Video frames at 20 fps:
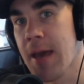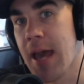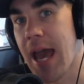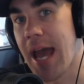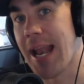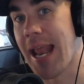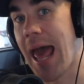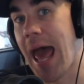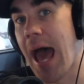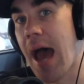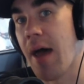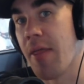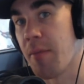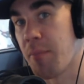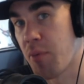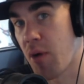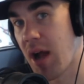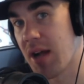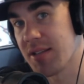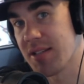and how the
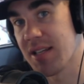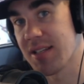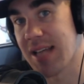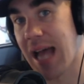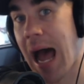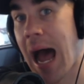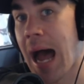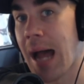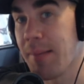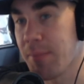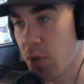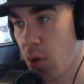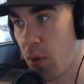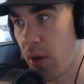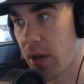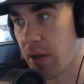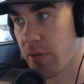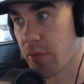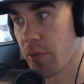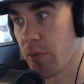process I'm
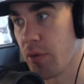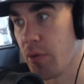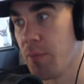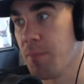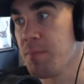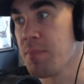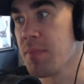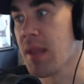going through